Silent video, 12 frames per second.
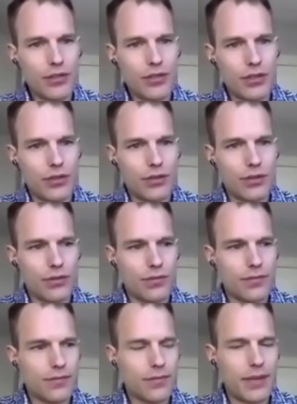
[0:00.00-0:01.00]
so
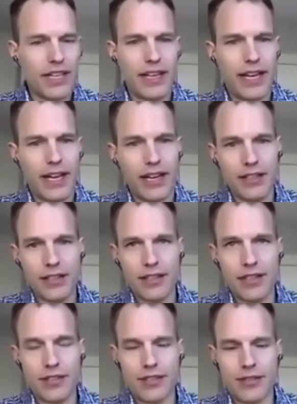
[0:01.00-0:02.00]
my dad
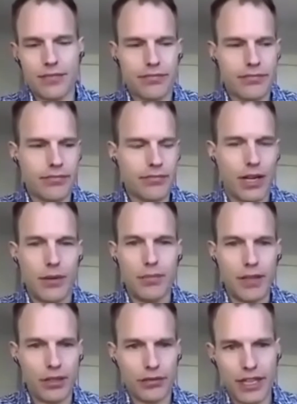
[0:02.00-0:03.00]
is a
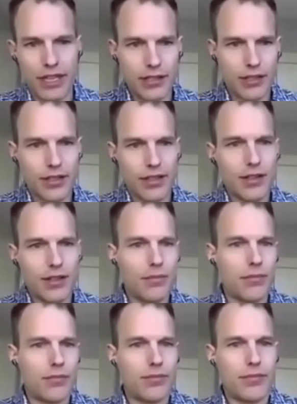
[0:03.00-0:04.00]
millwright.
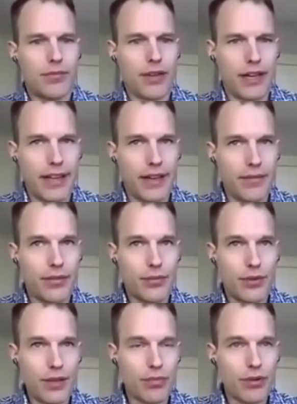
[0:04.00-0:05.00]
I have
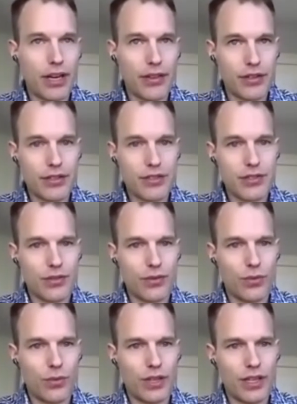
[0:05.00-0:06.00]
3 brothers.
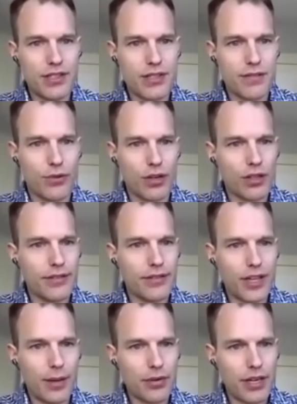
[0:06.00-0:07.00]
One is a forklift
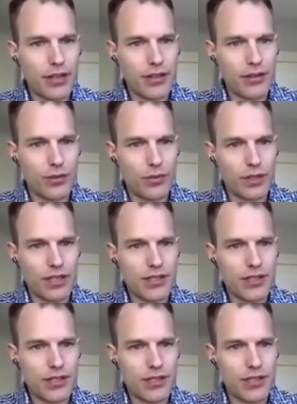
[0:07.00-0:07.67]
operator, one